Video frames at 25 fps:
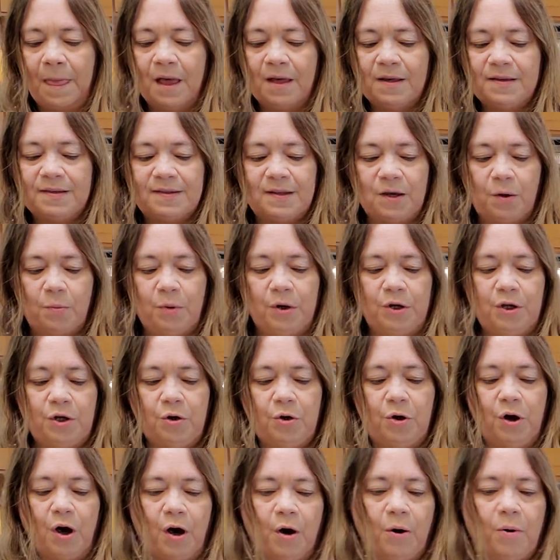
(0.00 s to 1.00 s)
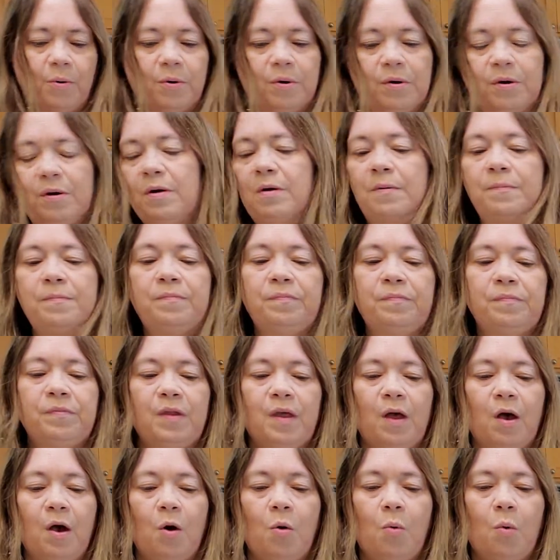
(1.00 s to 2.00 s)
So when you go
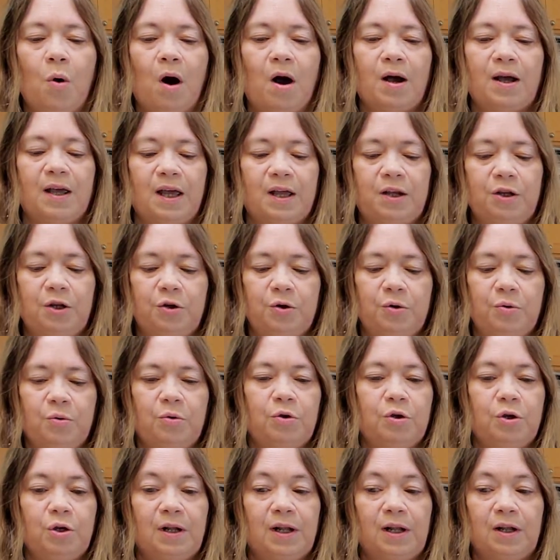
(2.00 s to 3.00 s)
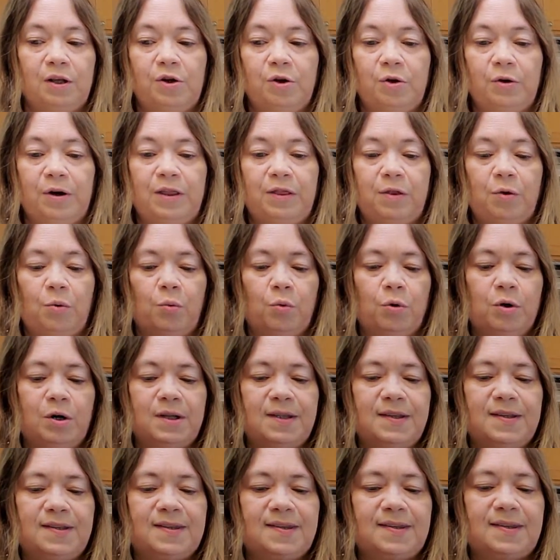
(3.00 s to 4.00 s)
walking, you're in the
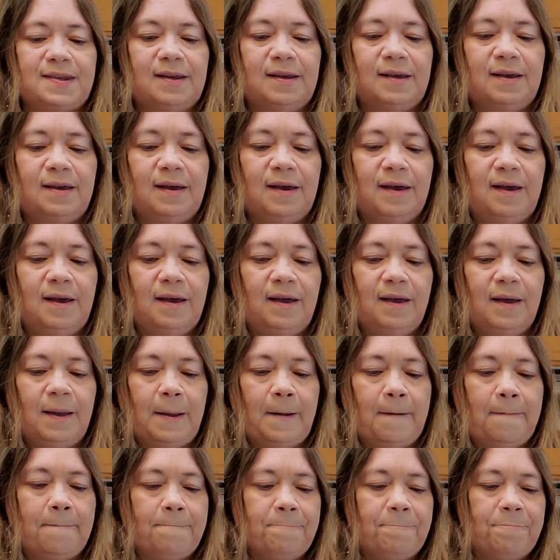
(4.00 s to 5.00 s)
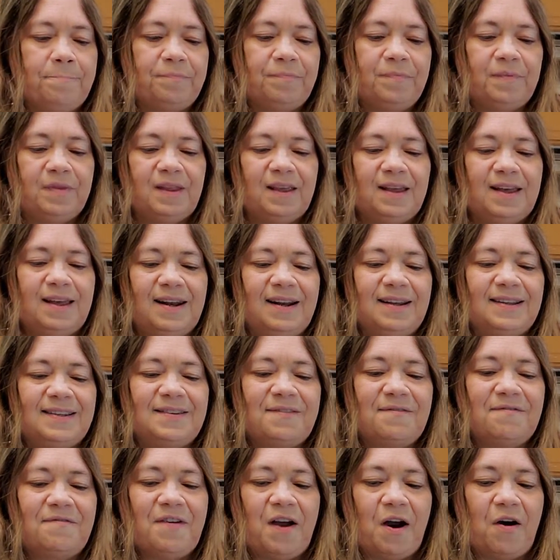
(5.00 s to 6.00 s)
woods, and it's
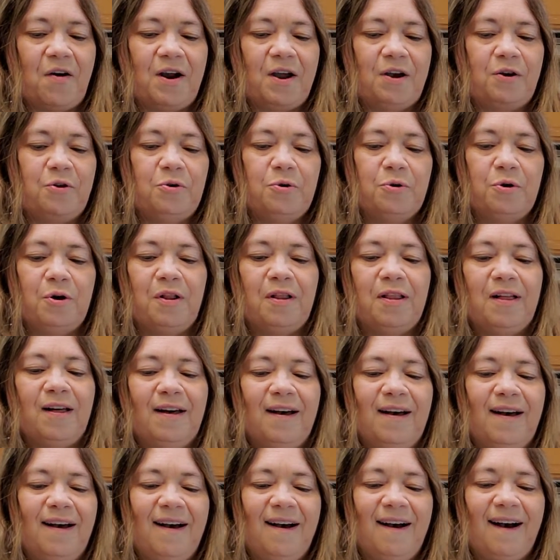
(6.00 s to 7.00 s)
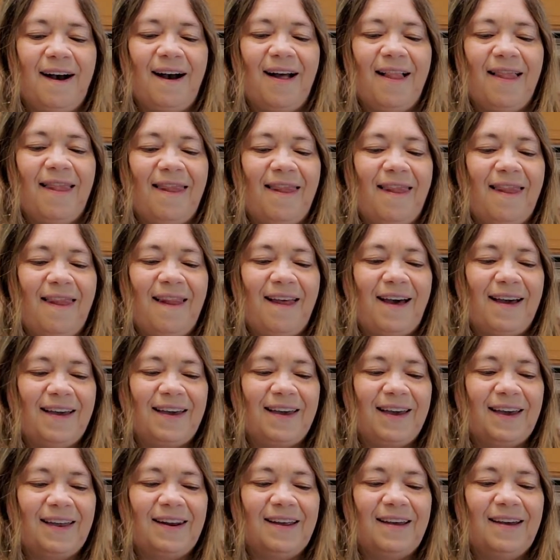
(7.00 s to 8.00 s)
very cool. I like
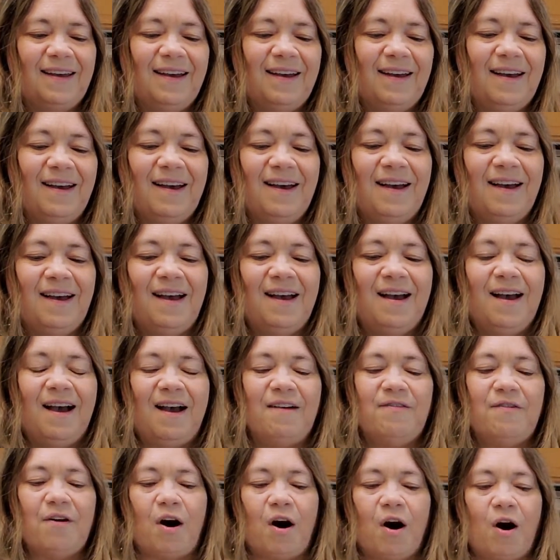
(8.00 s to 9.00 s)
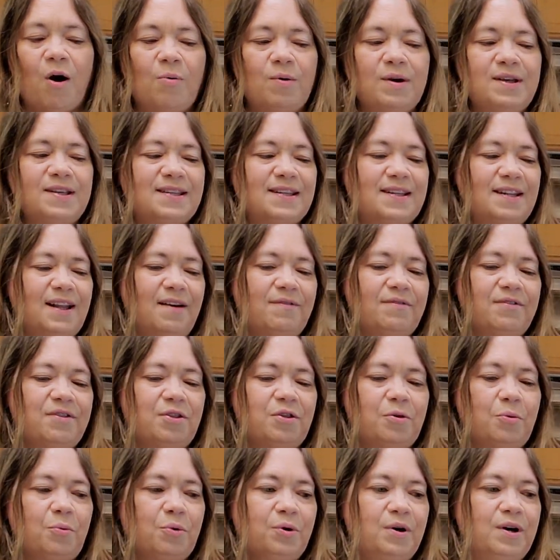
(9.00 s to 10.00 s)
it. I've always loved
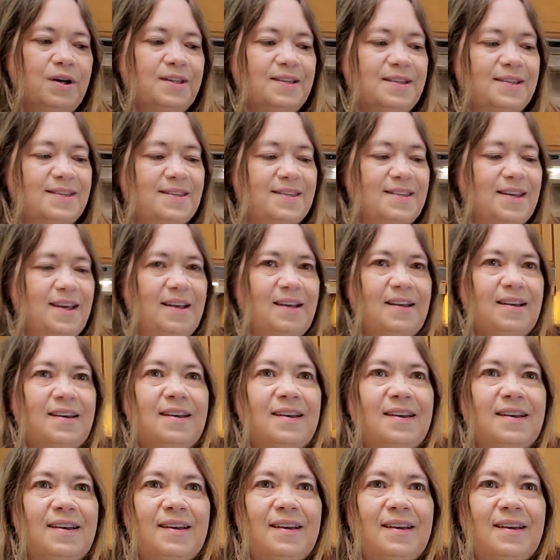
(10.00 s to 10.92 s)
the woods. I